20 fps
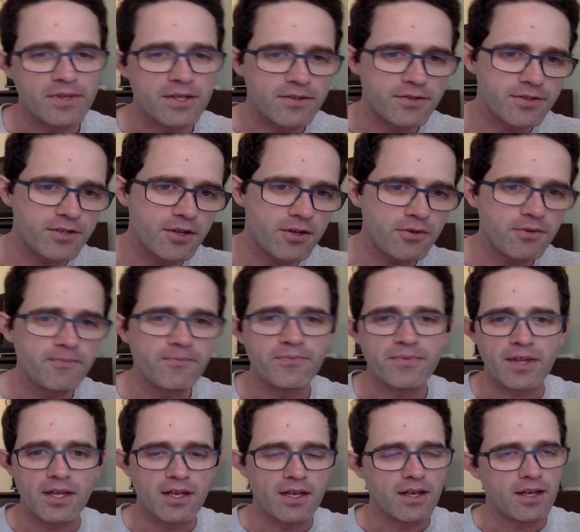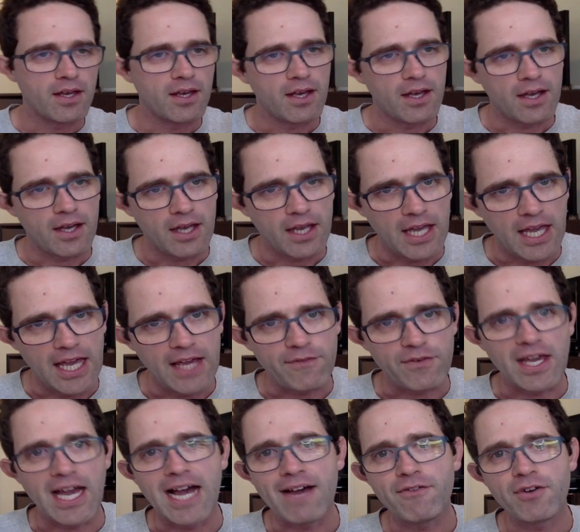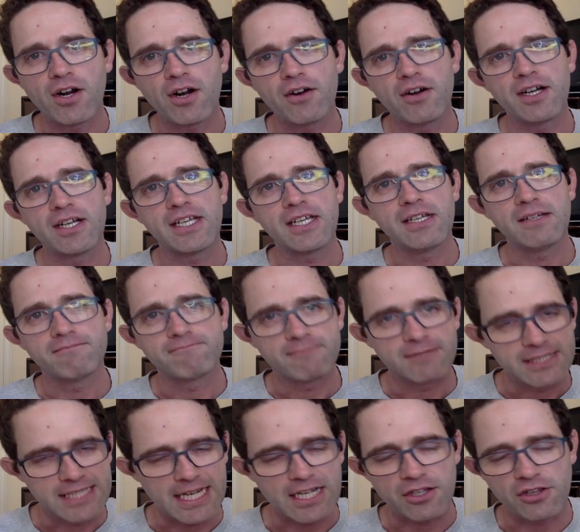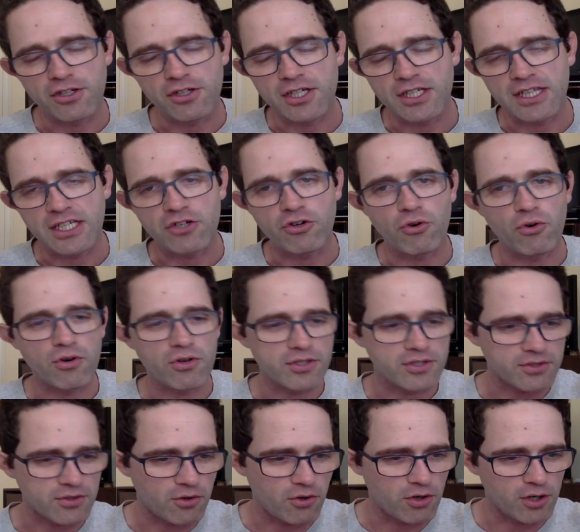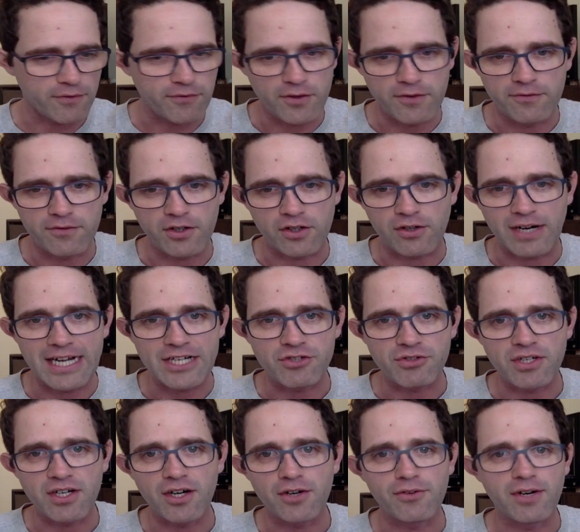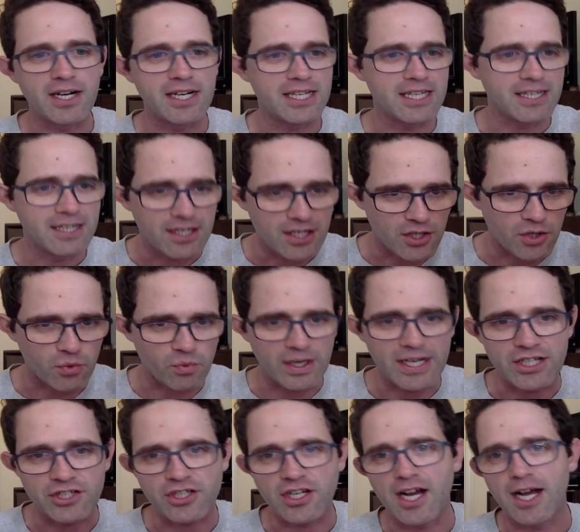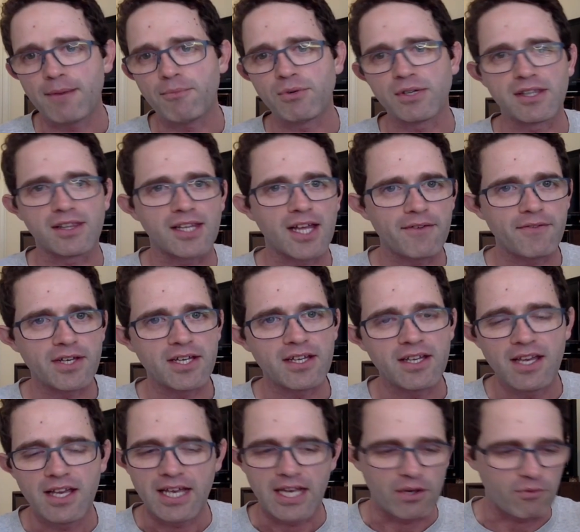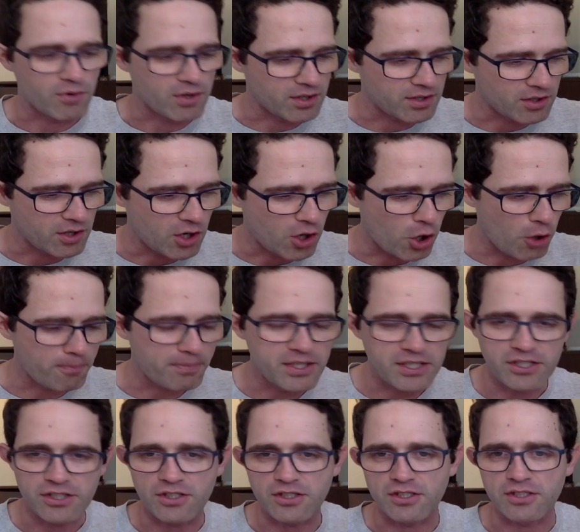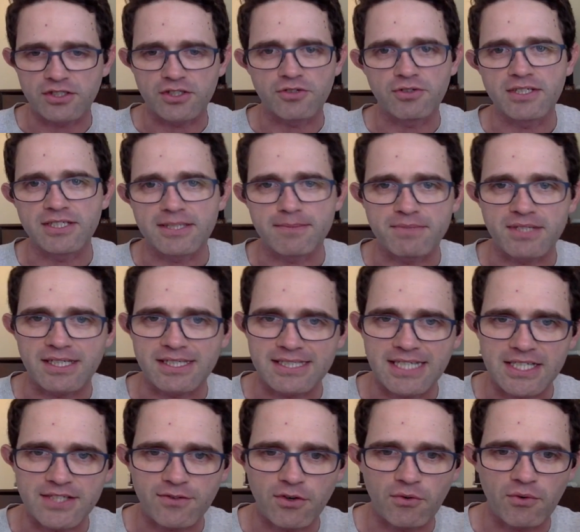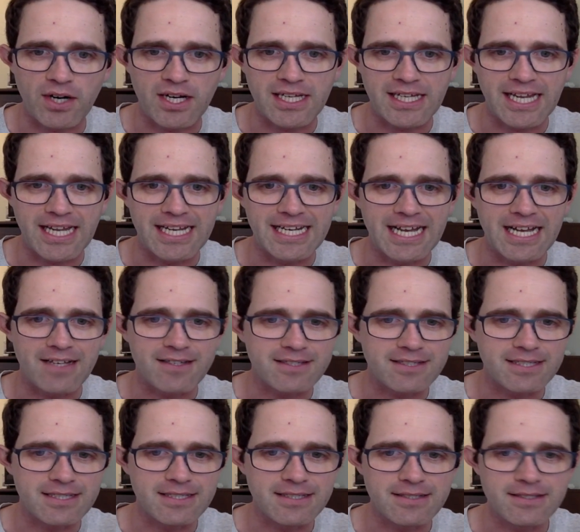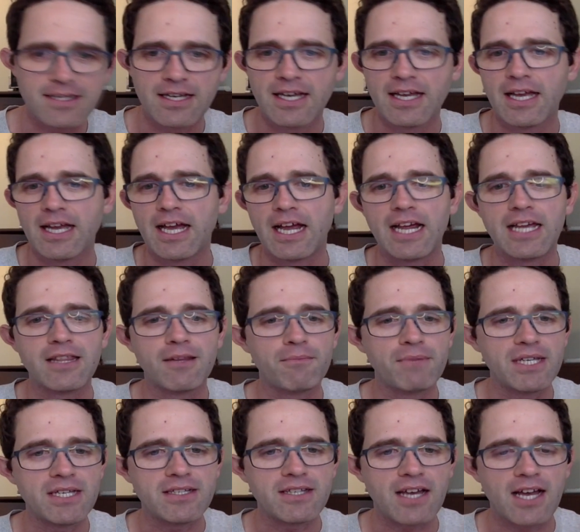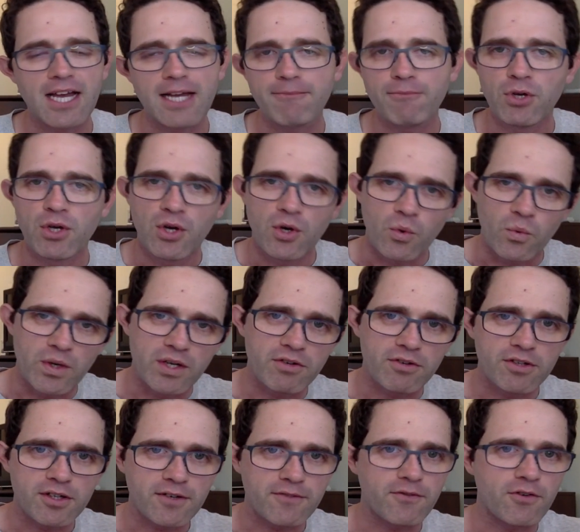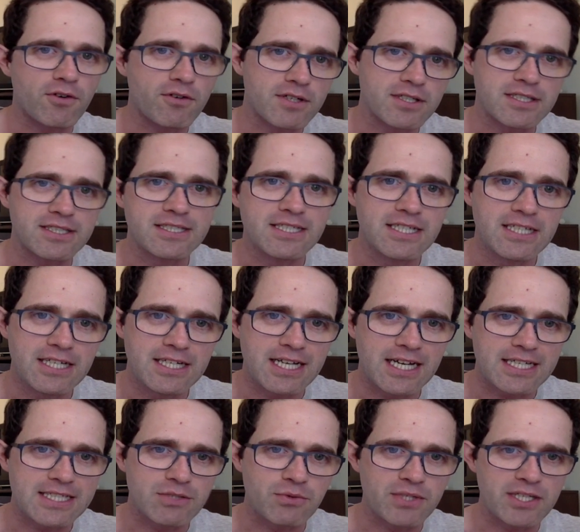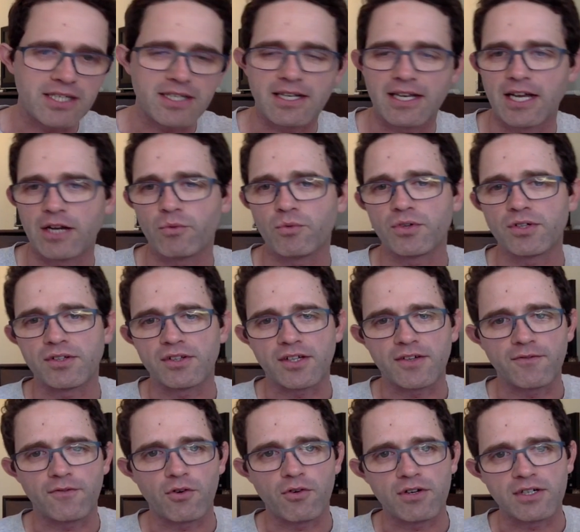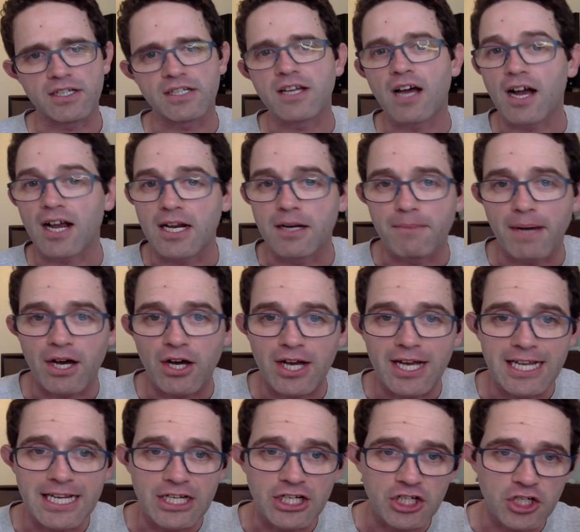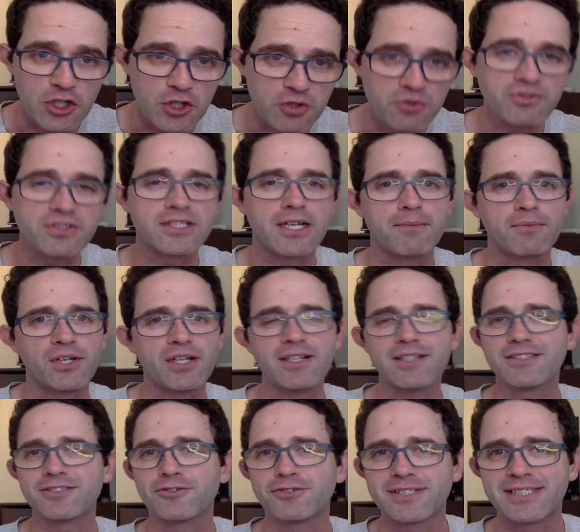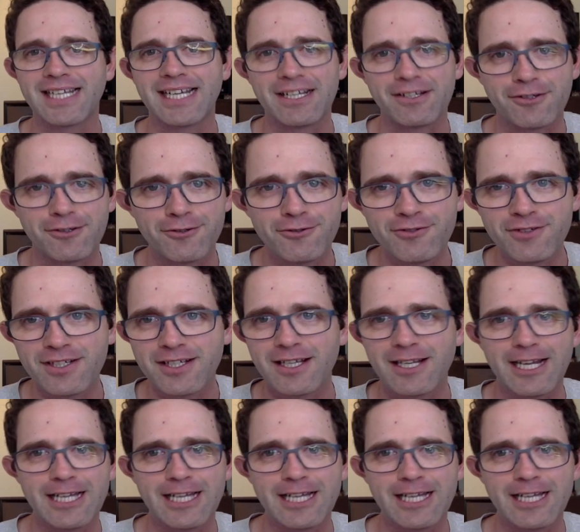So, if you haven't already, take a look at the course, or if you've graduated already, great job, we love it, and we're hoping you're doing some successful running gait analyses. In the meantime, we will look forward to seeing you next week, and we'll look forward to talking about a new subject, so stay tuned.